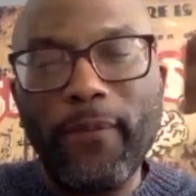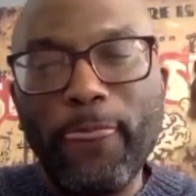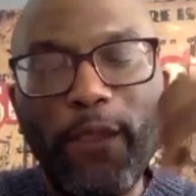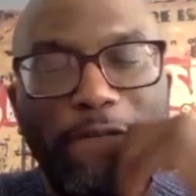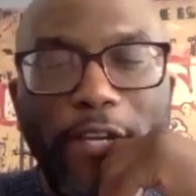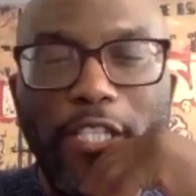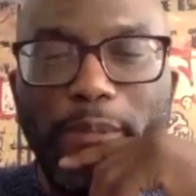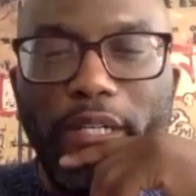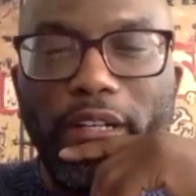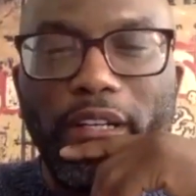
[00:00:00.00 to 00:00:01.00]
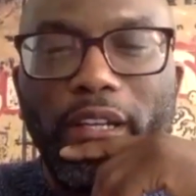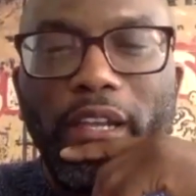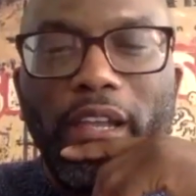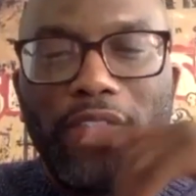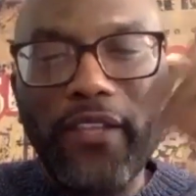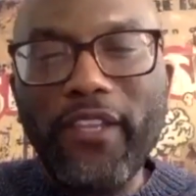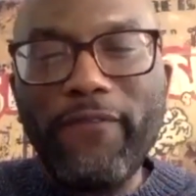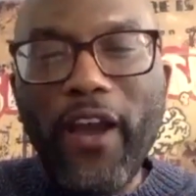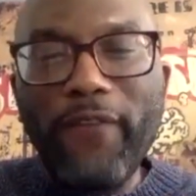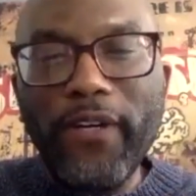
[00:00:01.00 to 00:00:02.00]
Facebook that they
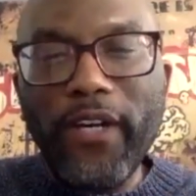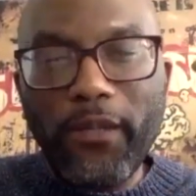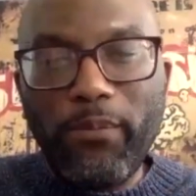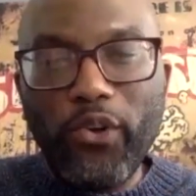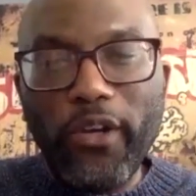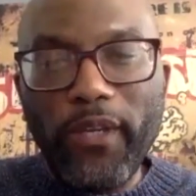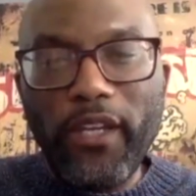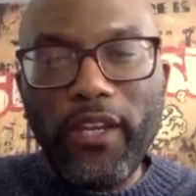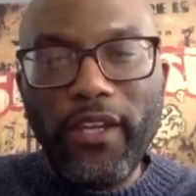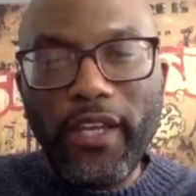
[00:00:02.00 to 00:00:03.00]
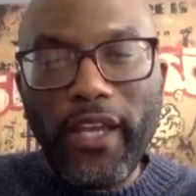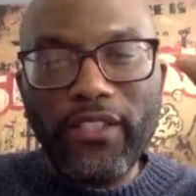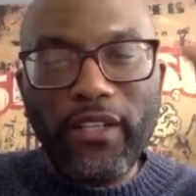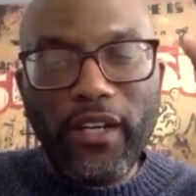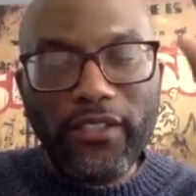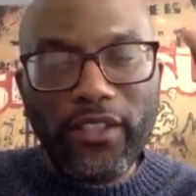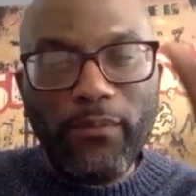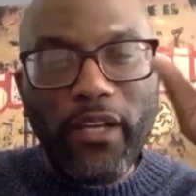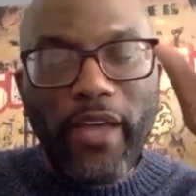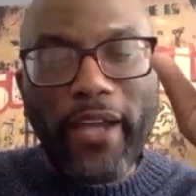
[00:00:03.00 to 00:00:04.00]
filed for unemployment, and then I saw
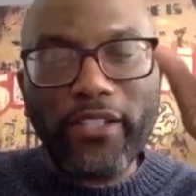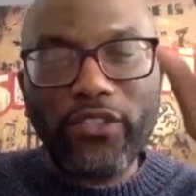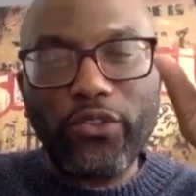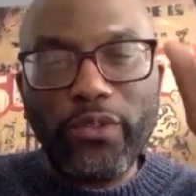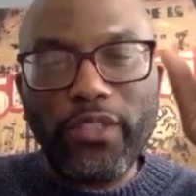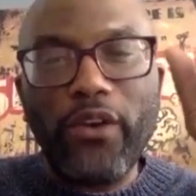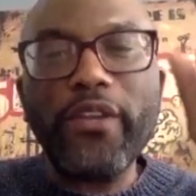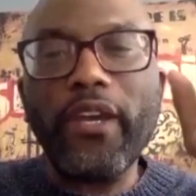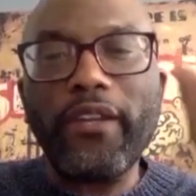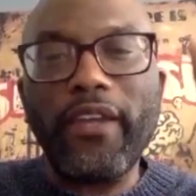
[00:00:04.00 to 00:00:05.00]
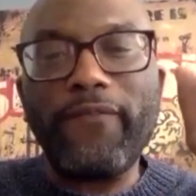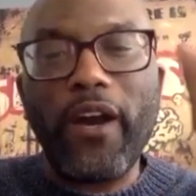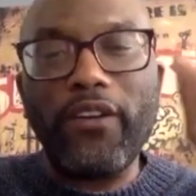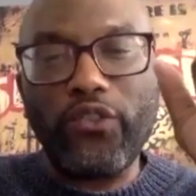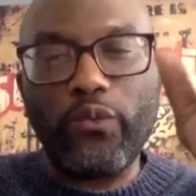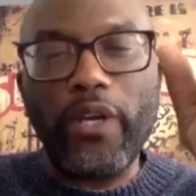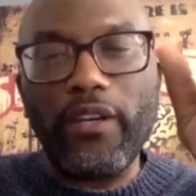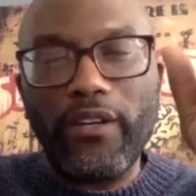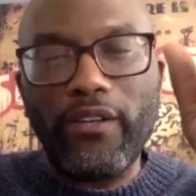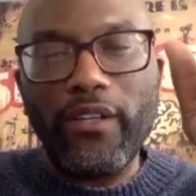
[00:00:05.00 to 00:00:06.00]
some other actors who were saying, oh yeah, they filed as
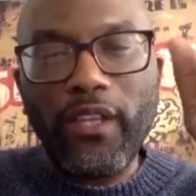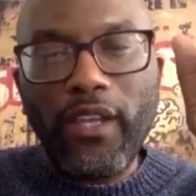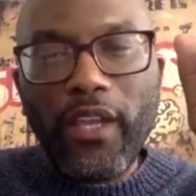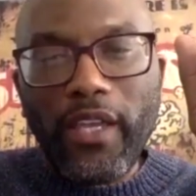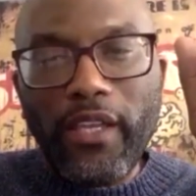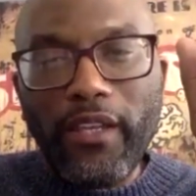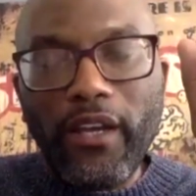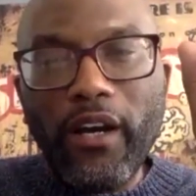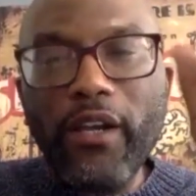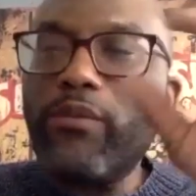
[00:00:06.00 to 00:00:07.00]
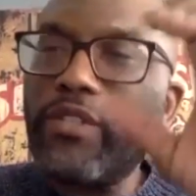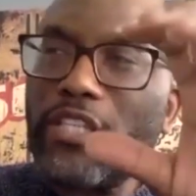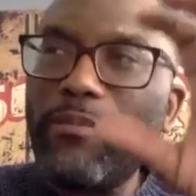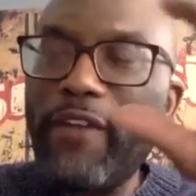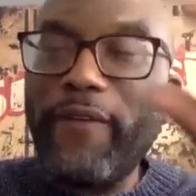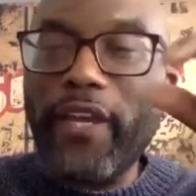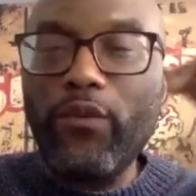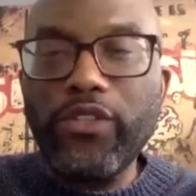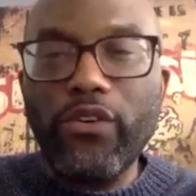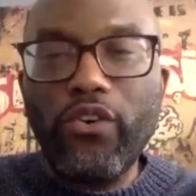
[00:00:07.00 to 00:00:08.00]
well, and it was, as a matter of fact,
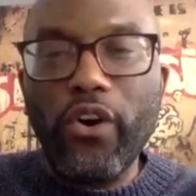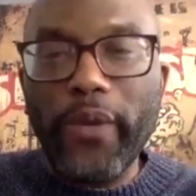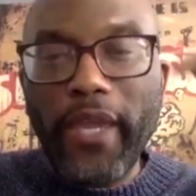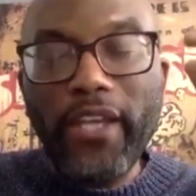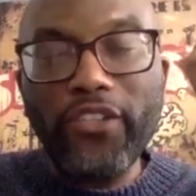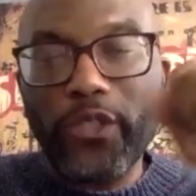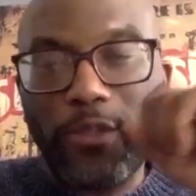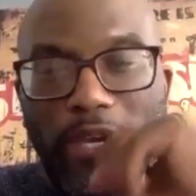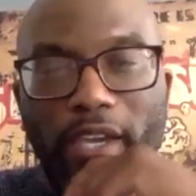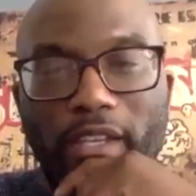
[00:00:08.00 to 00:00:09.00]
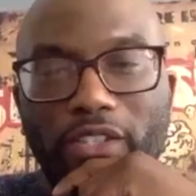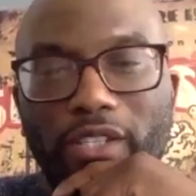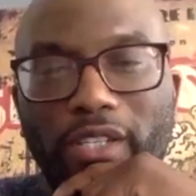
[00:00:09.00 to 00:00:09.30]
it was on Corey Hendrick's page.